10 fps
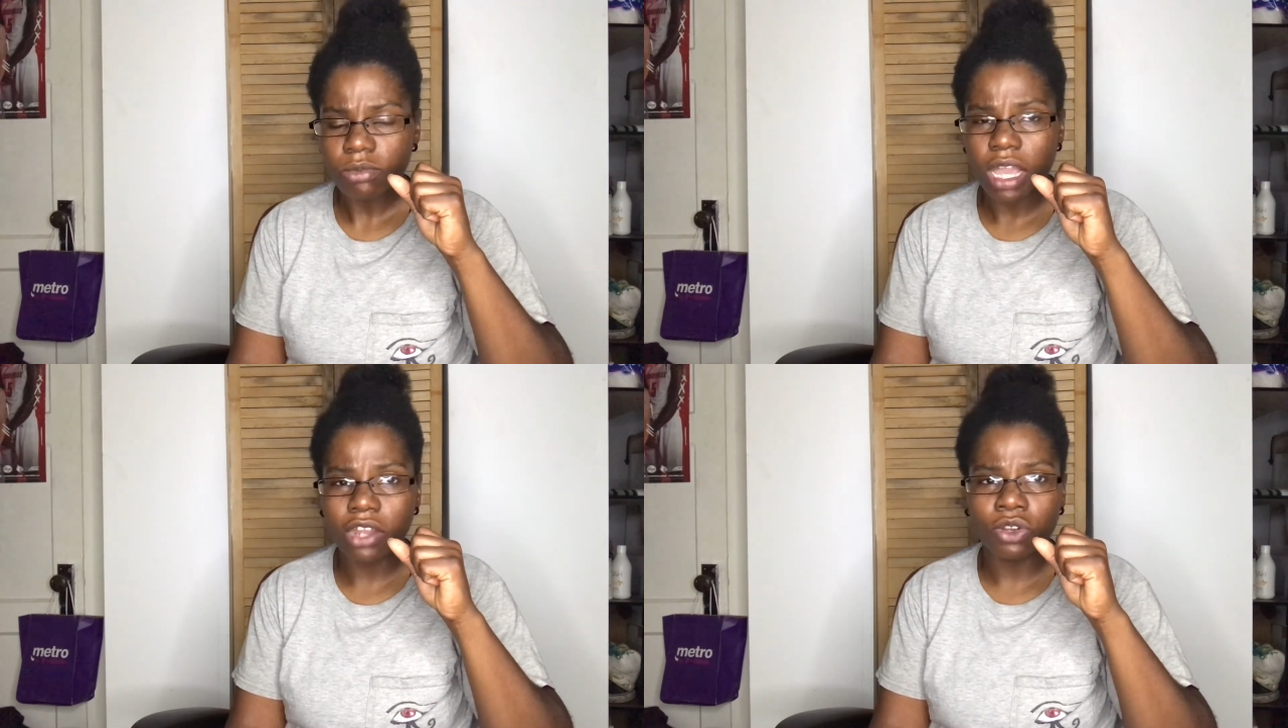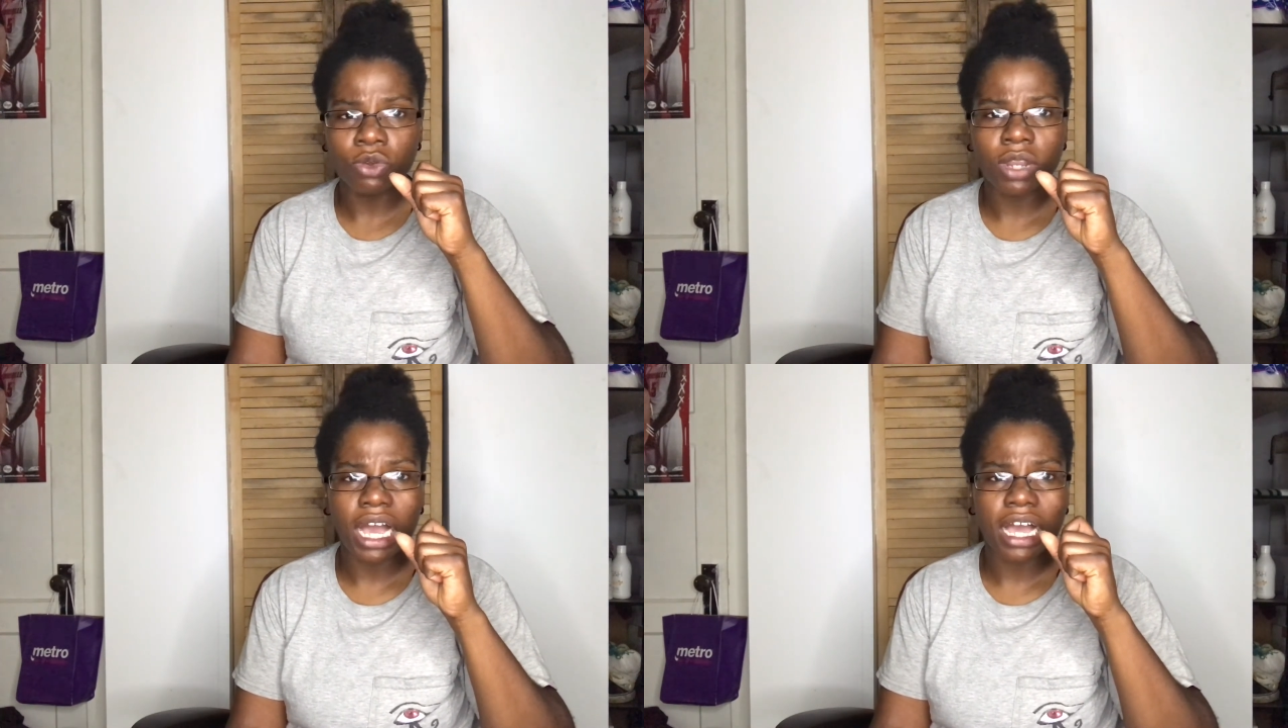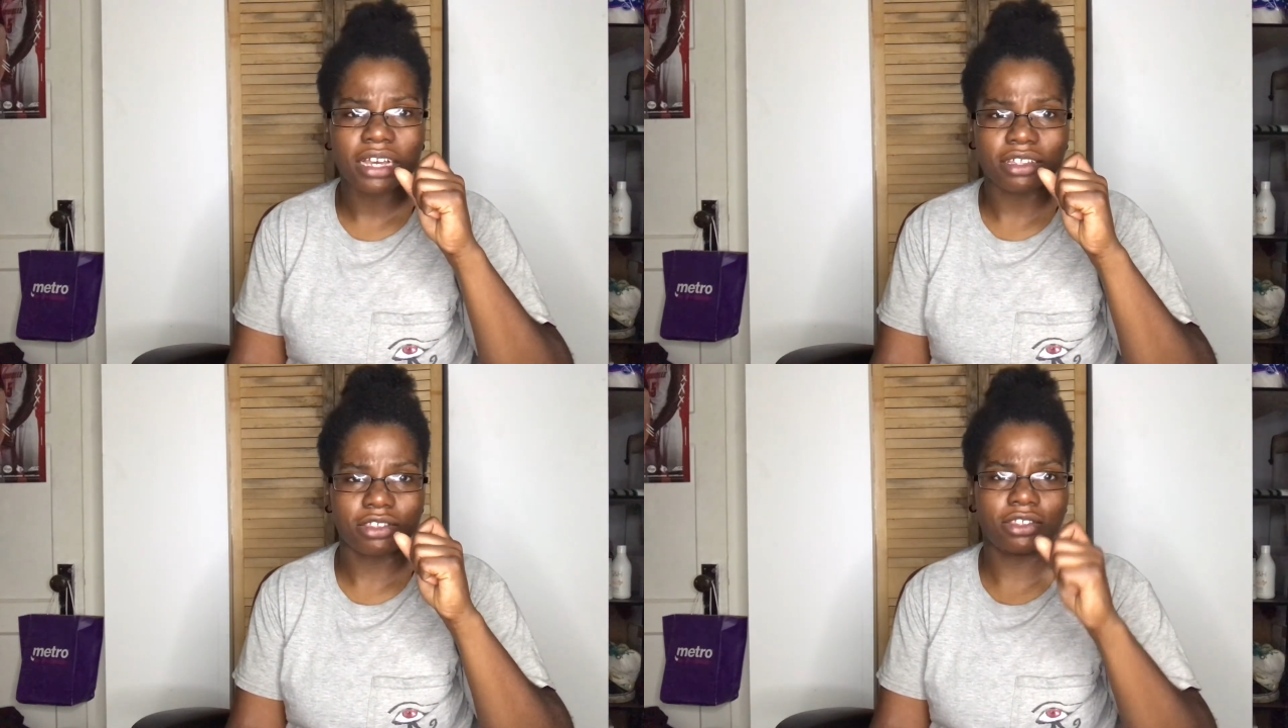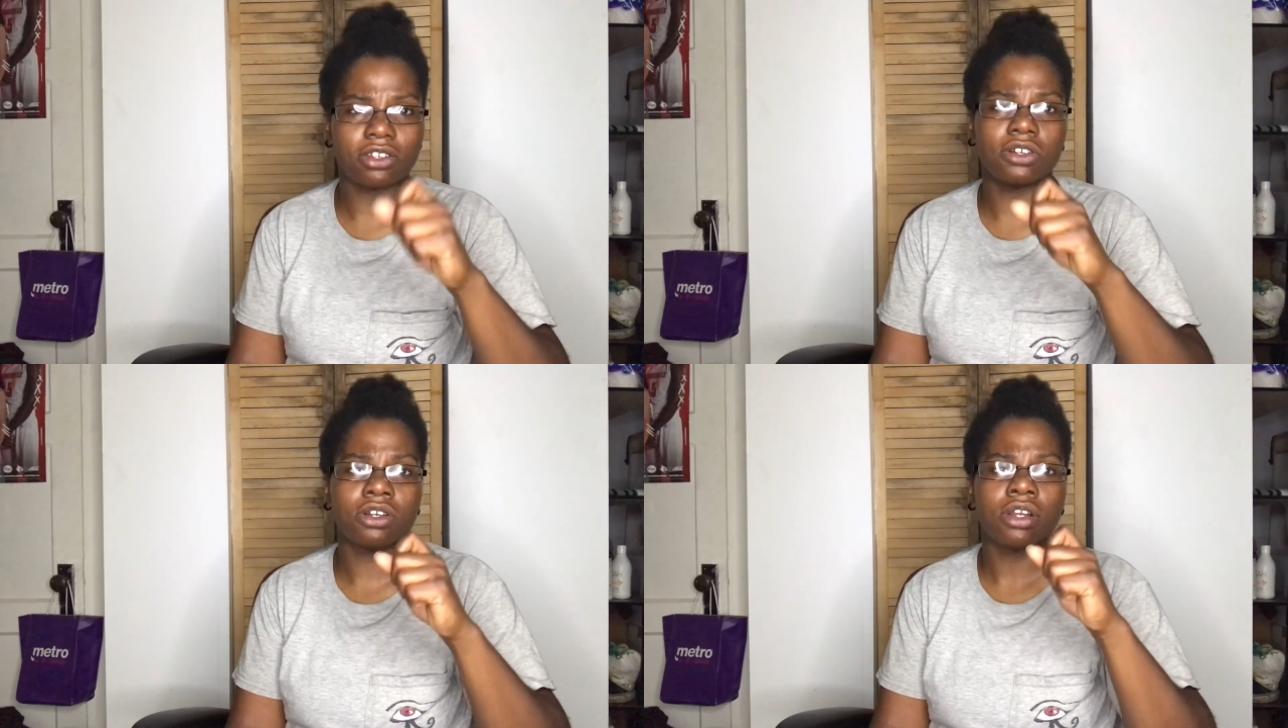I do not
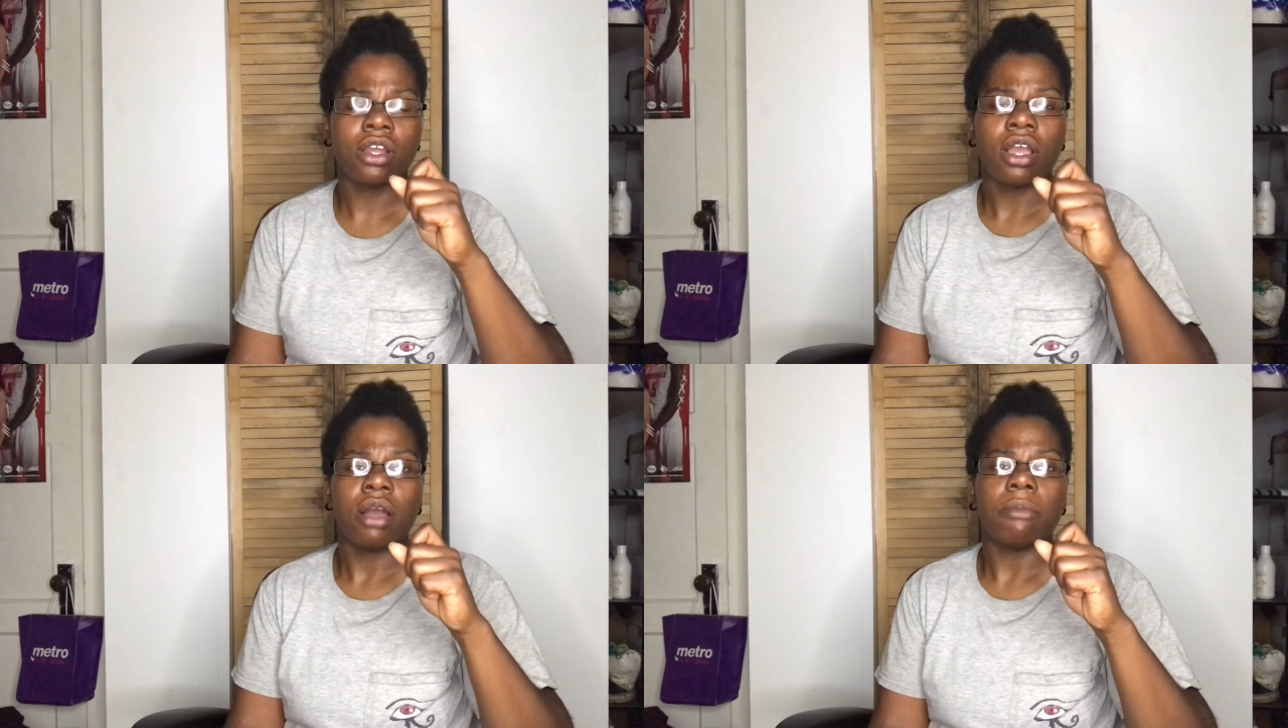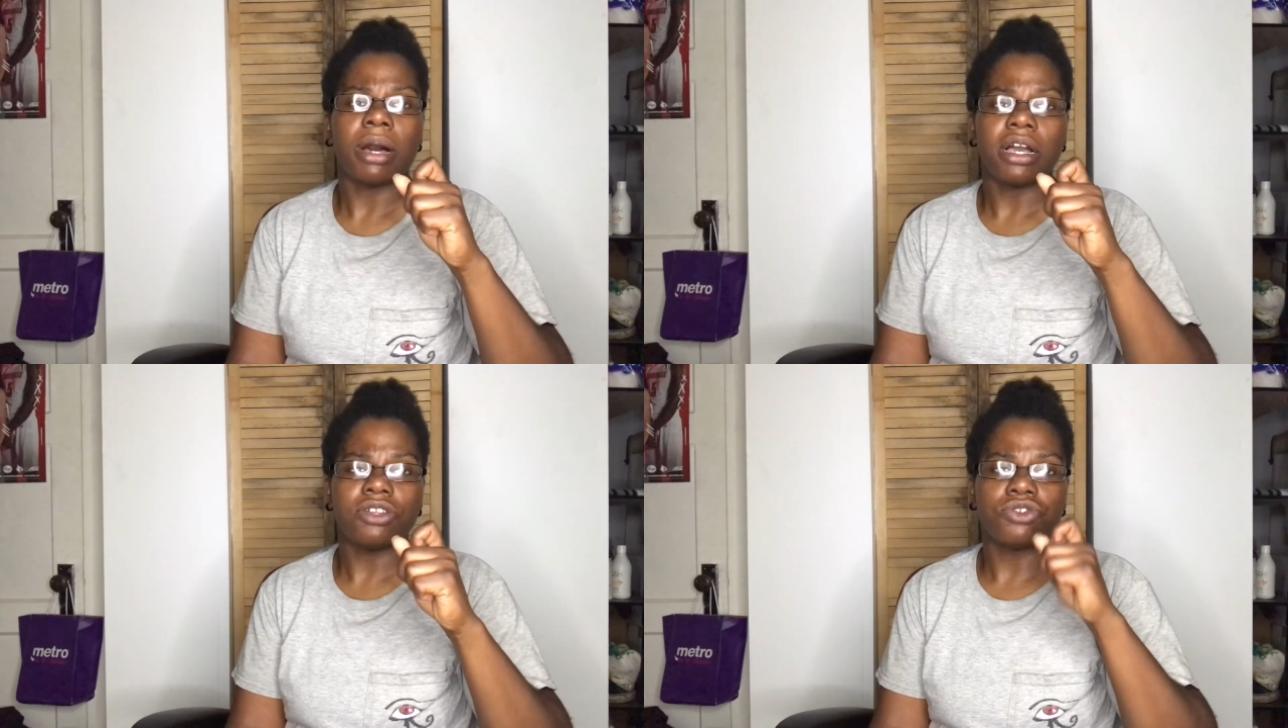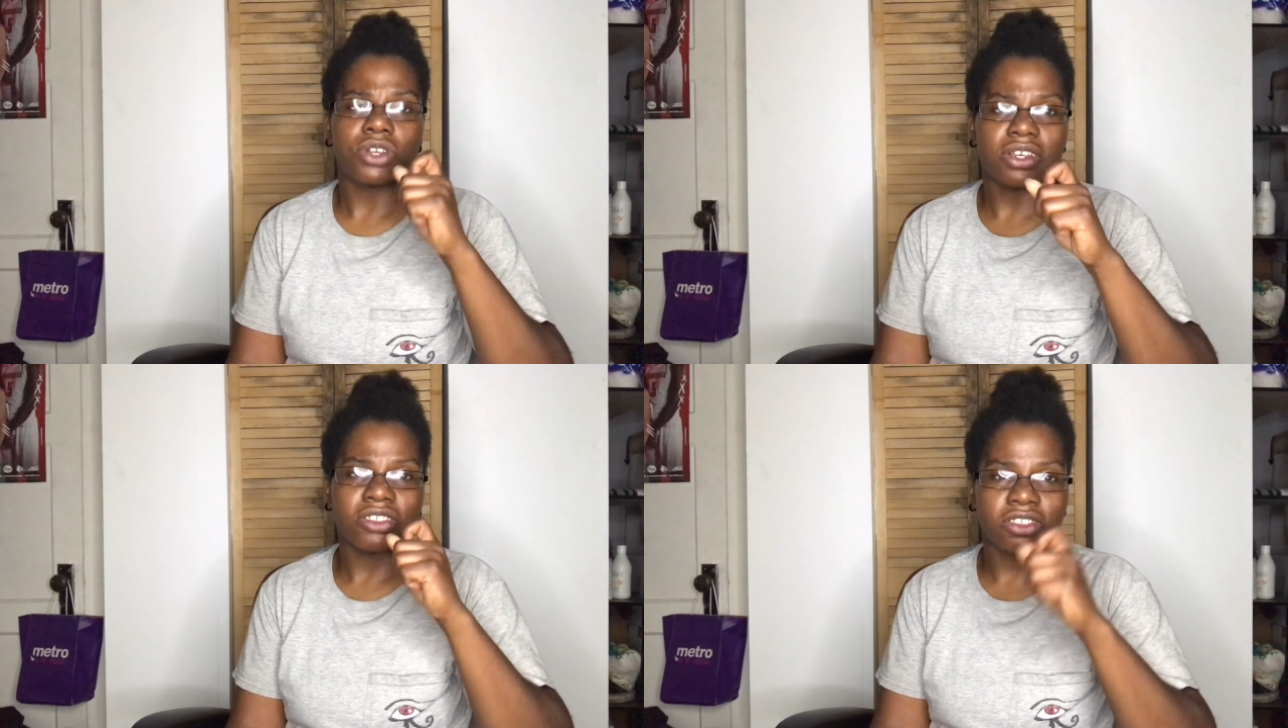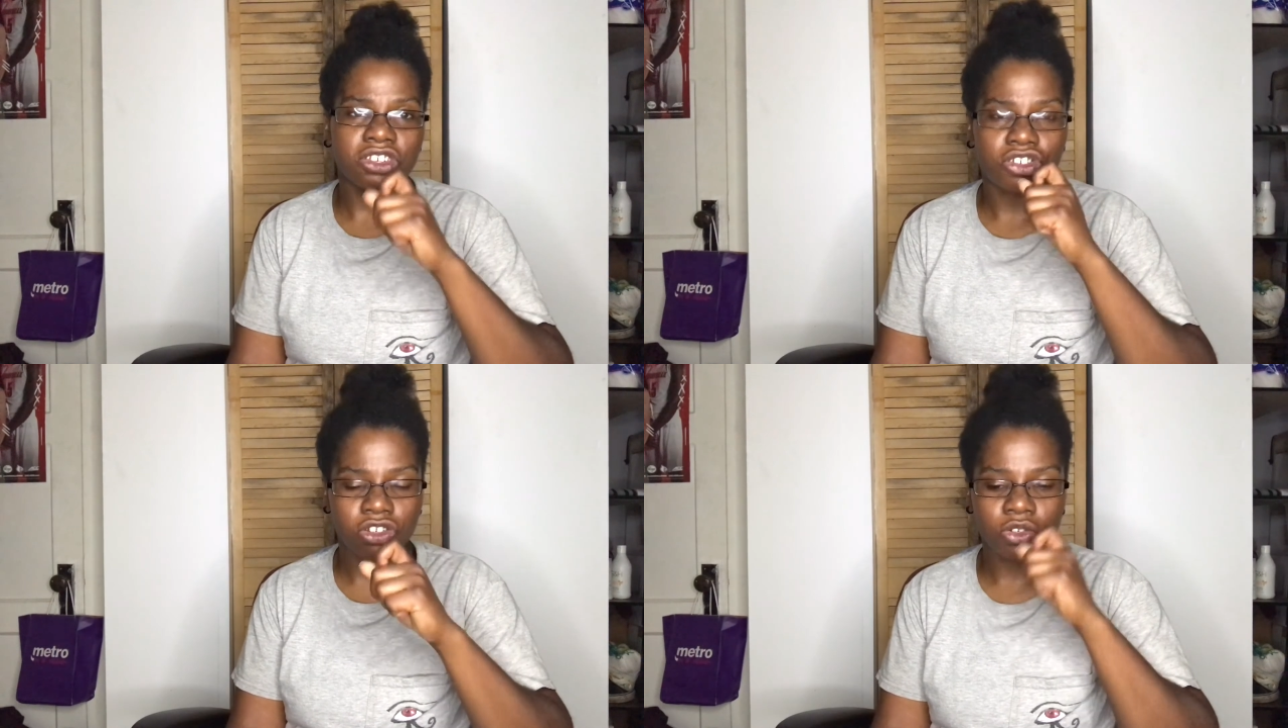consider my
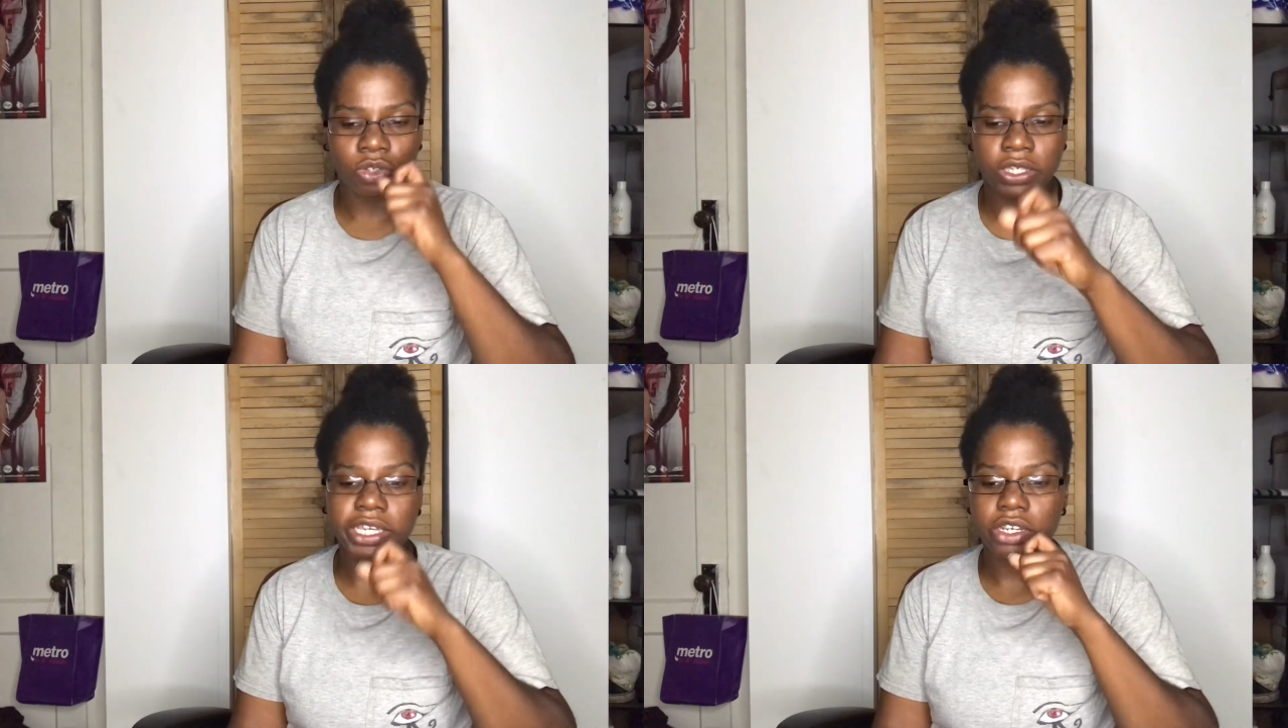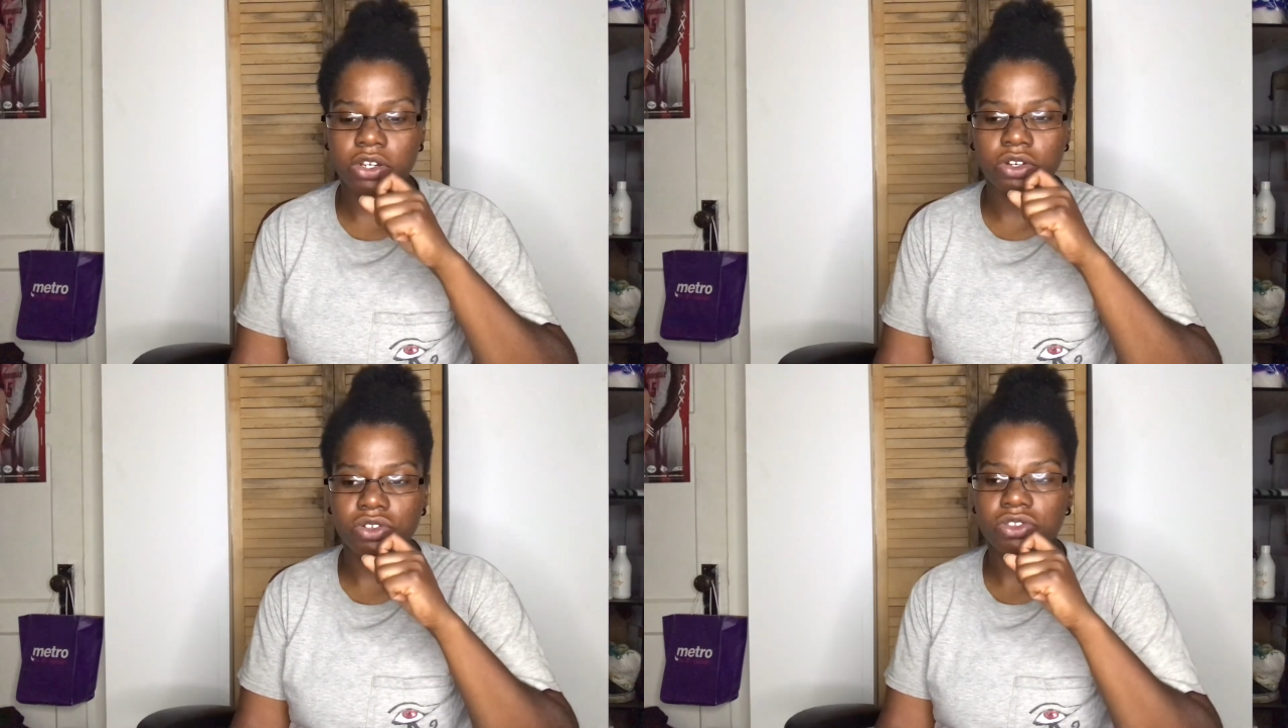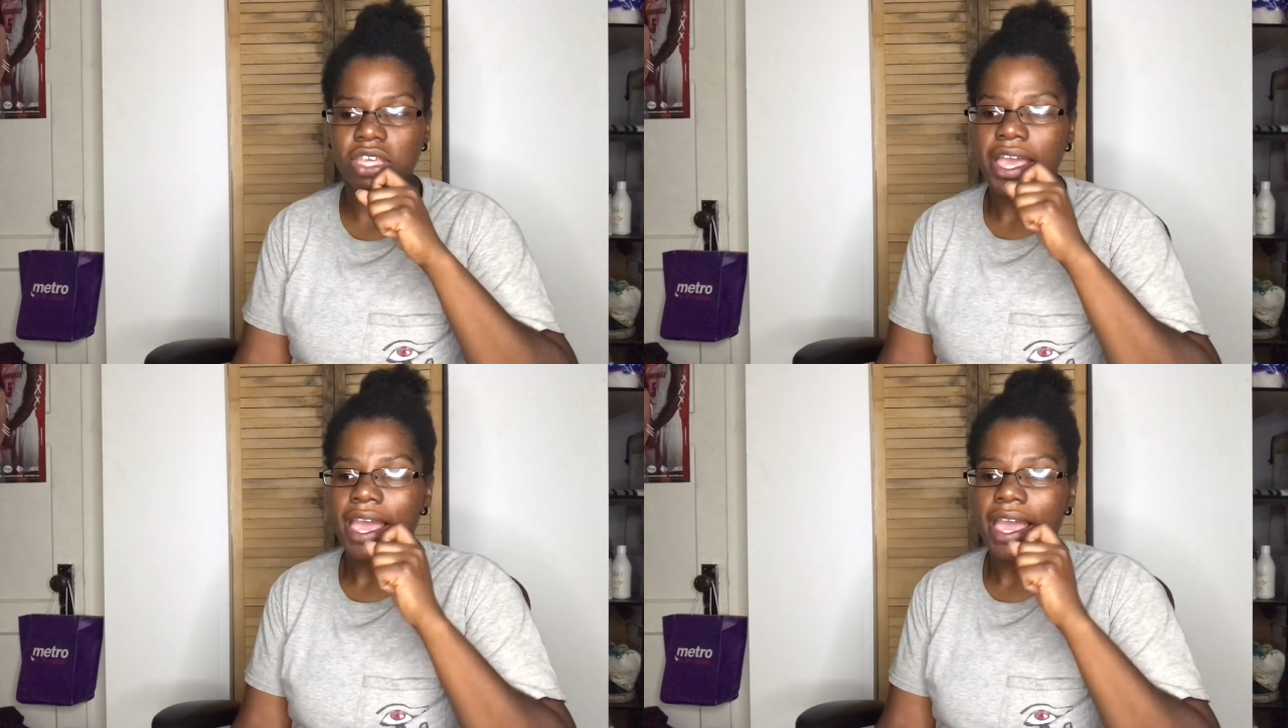transitional years